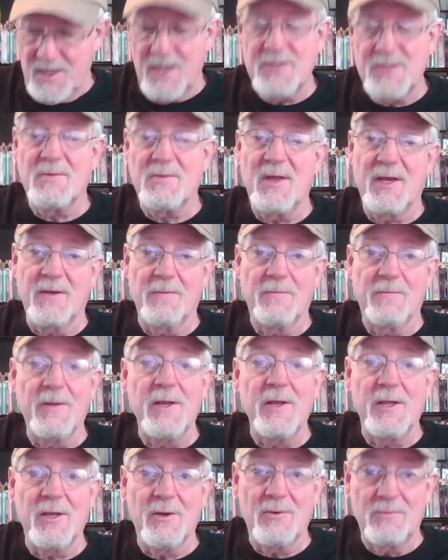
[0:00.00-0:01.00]
Let's make a
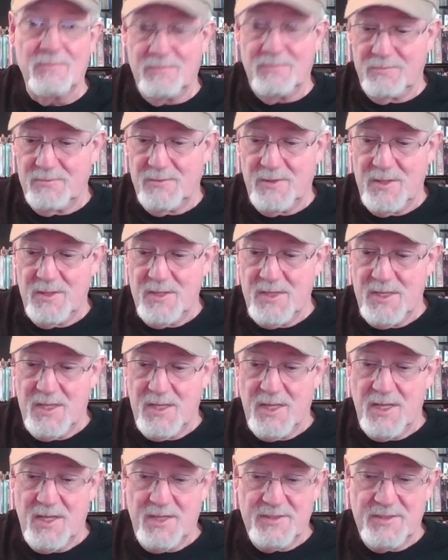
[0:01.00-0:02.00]
video.
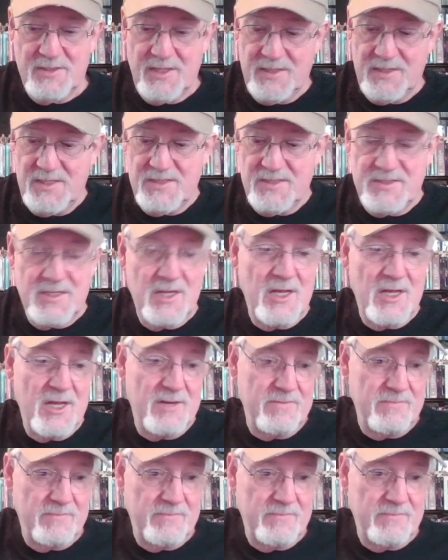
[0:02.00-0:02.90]
Let's get this done.